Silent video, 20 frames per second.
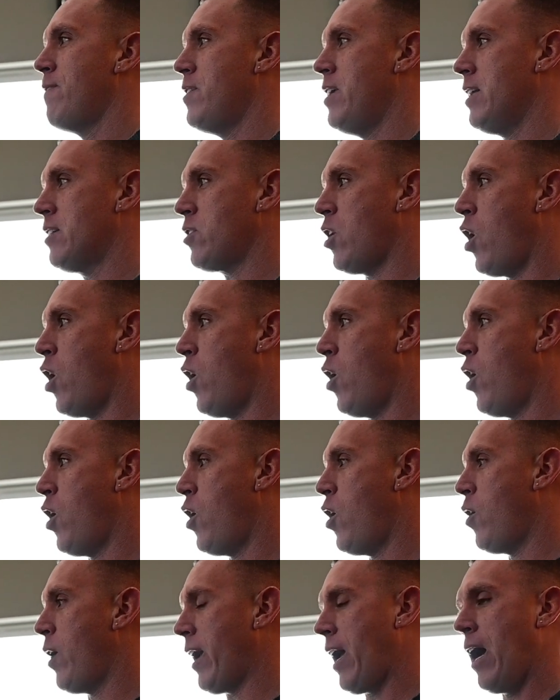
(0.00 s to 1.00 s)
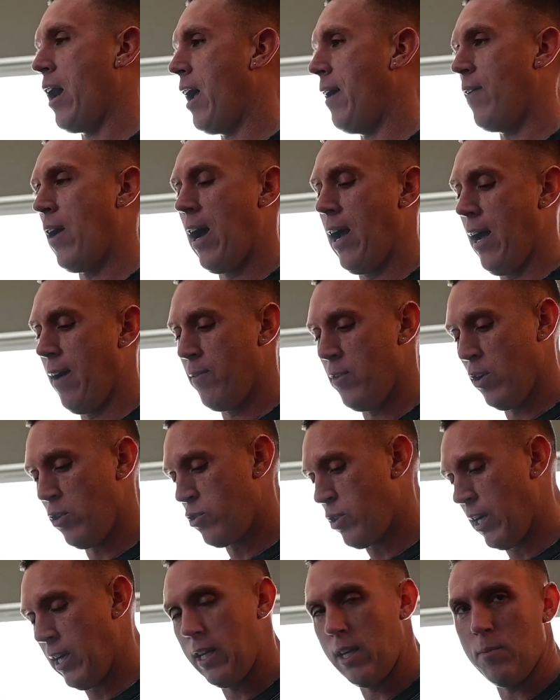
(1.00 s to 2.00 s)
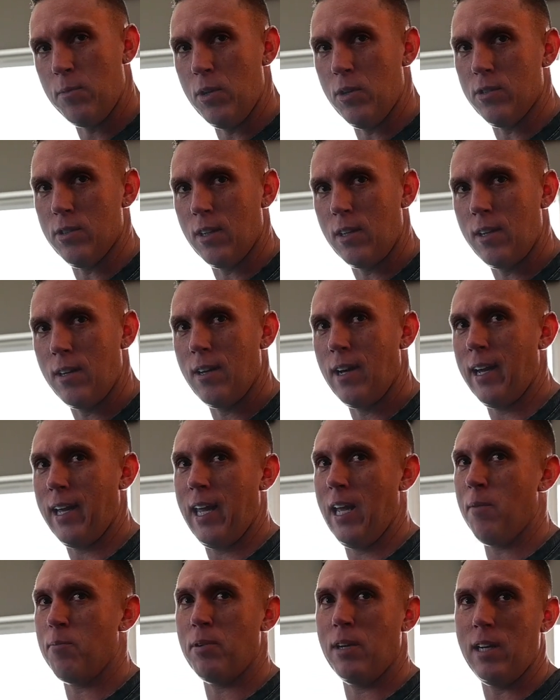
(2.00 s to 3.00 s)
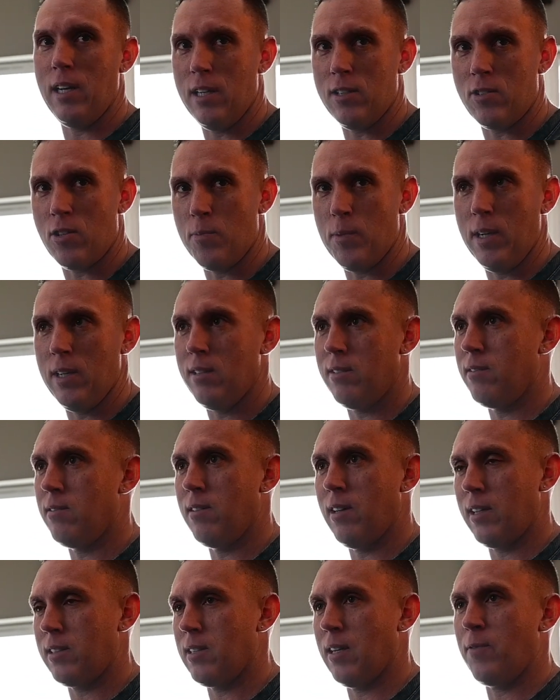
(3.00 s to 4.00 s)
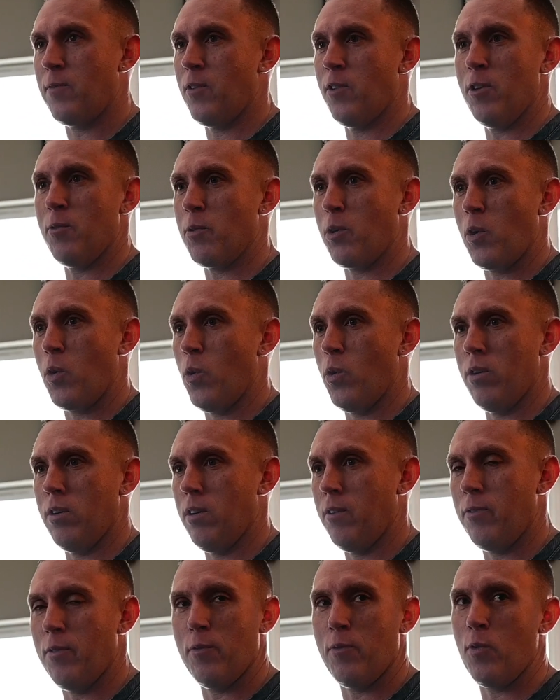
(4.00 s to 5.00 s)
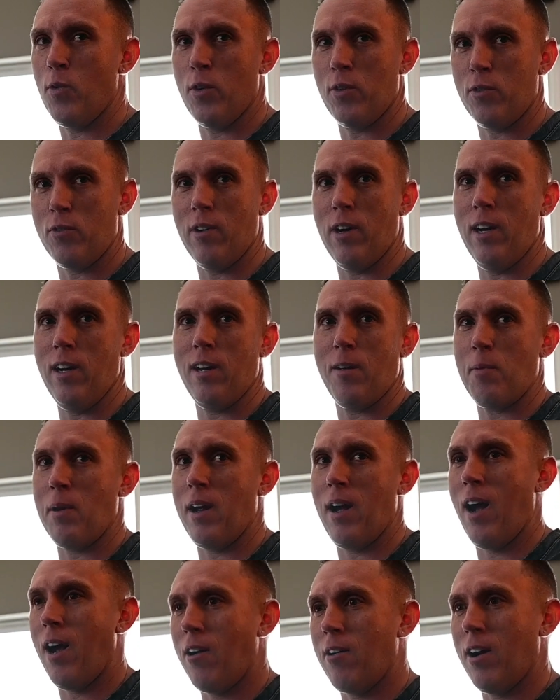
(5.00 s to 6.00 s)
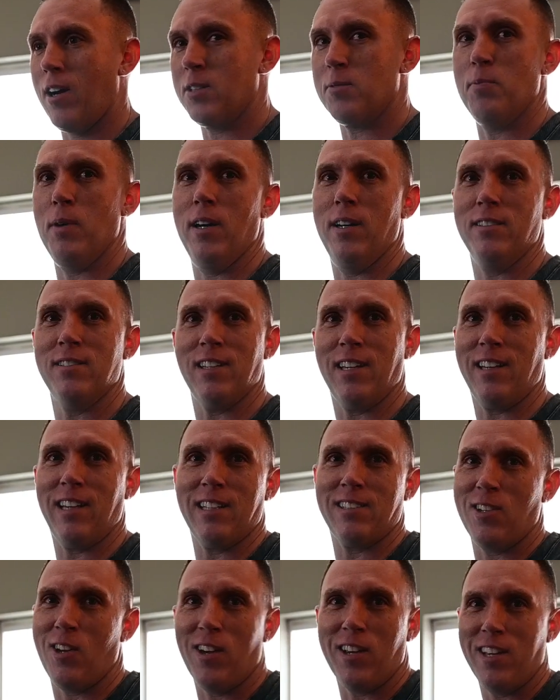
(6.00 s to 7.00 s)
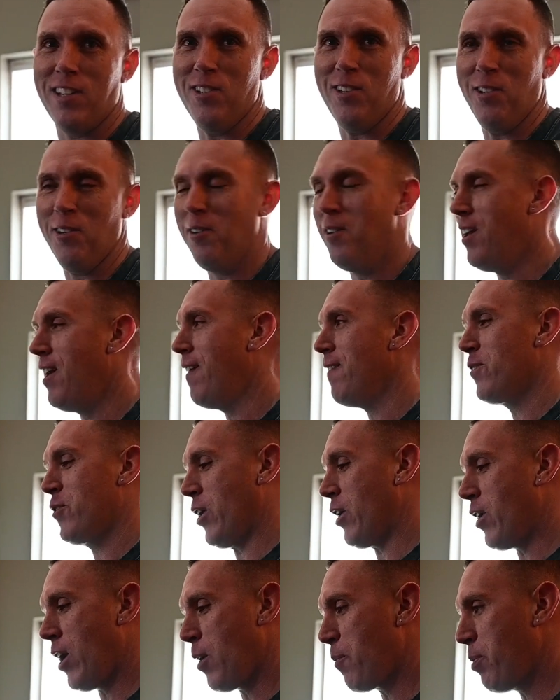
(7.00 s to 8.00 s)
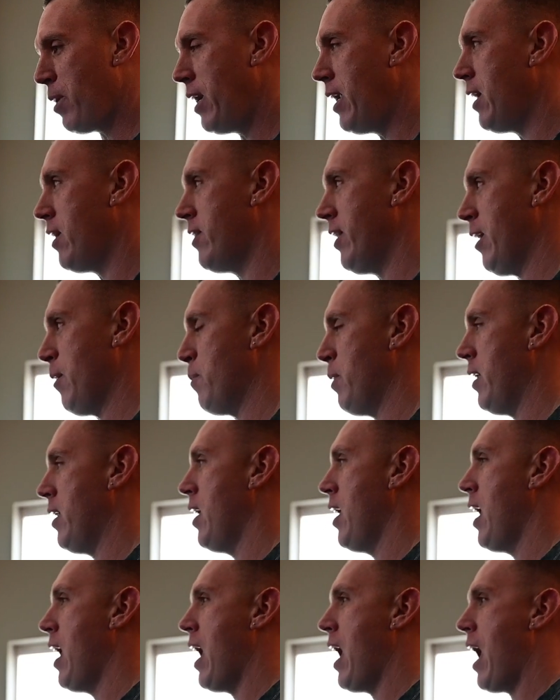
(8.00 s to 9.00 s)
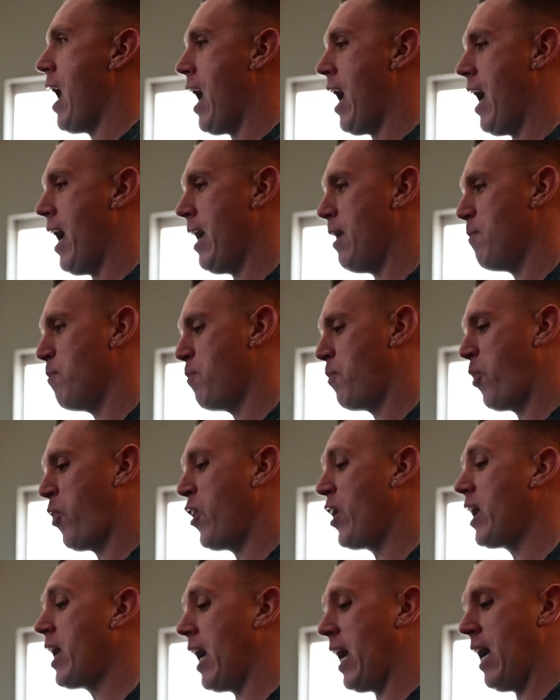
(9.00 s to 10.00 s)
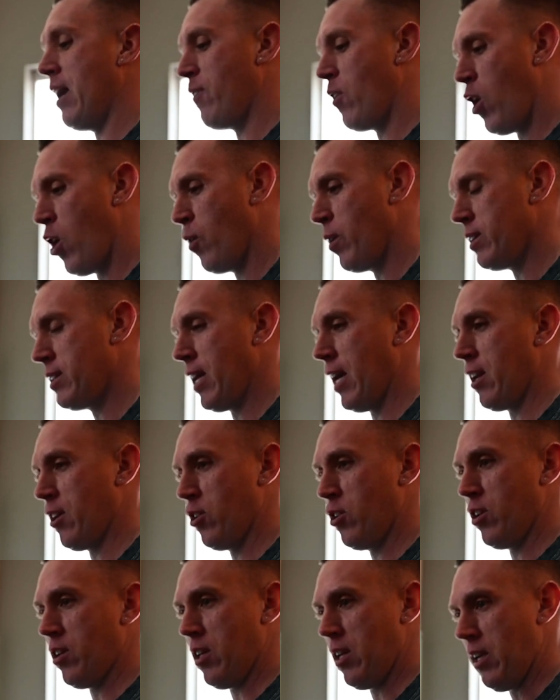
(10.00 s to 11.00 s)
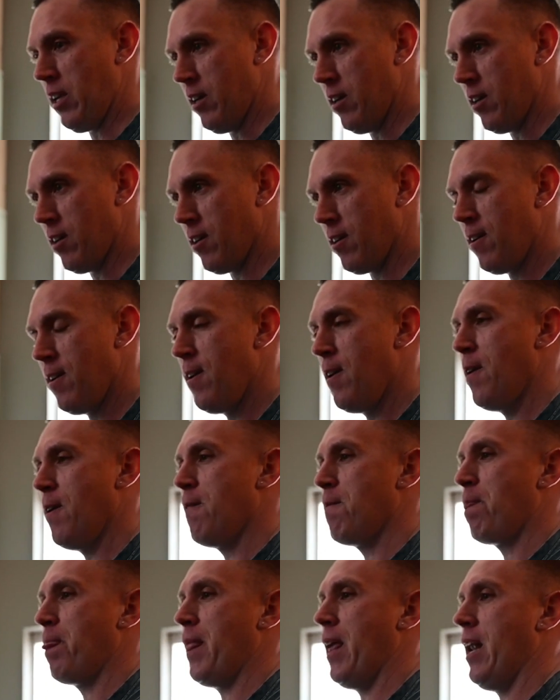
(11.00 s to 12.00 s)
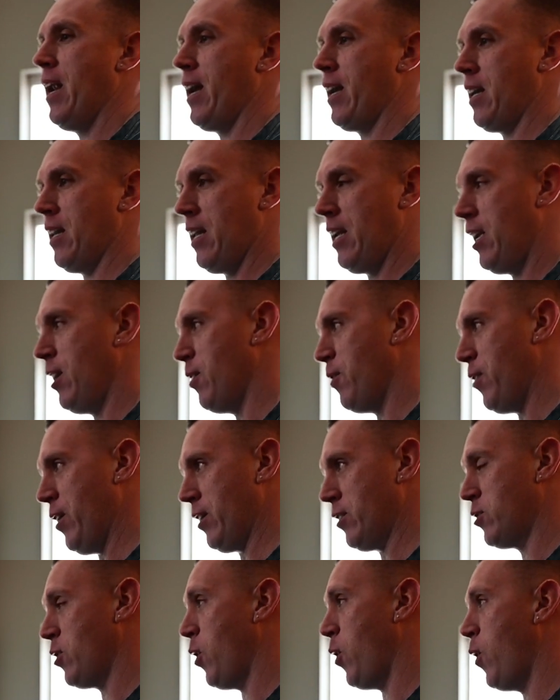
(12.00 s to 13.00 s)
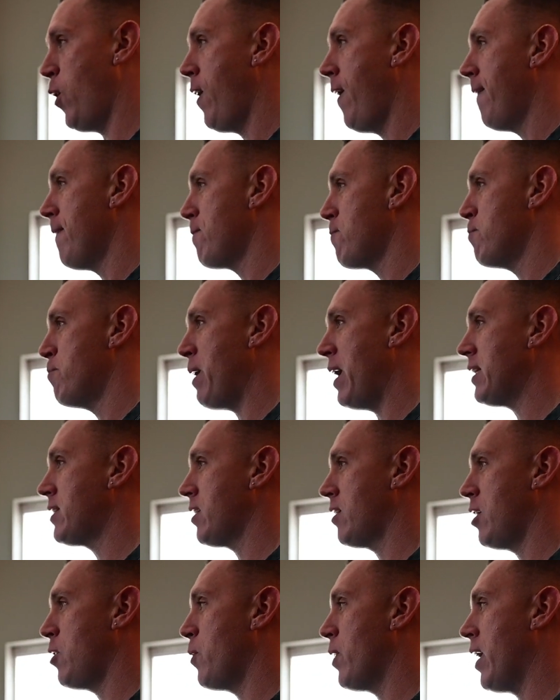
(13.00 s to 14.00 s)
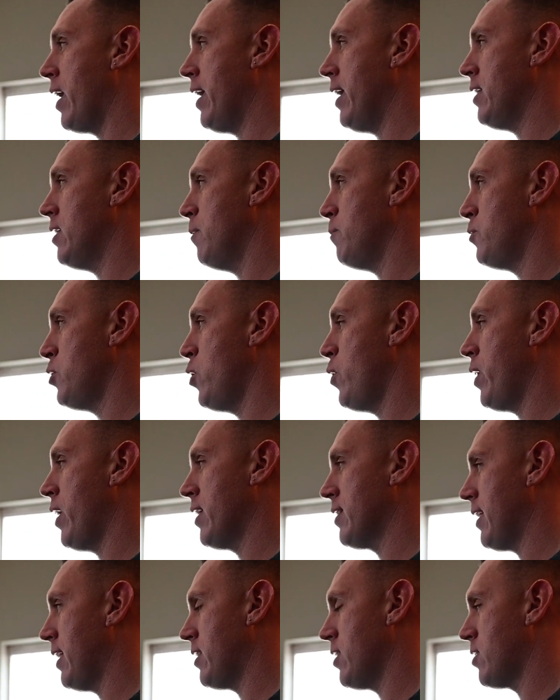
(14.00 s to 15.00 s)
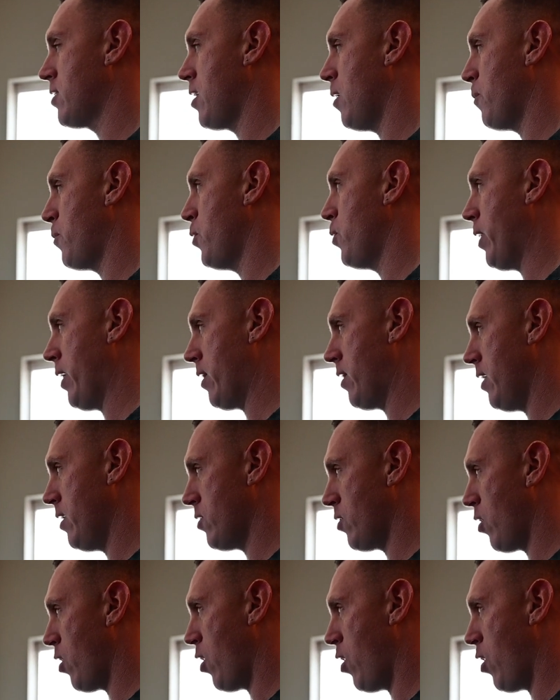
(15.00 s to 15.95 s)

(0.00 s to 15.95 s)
it's all, like, I have no training in music. I can't play an instrument except for the recorder from 4th grade of my hot cross buns. Like, that's all I can do. So I don't know how to play anything, but I think I have always had a good ear, and I can hear things. So basically what I end up doing is I just come through, like, these are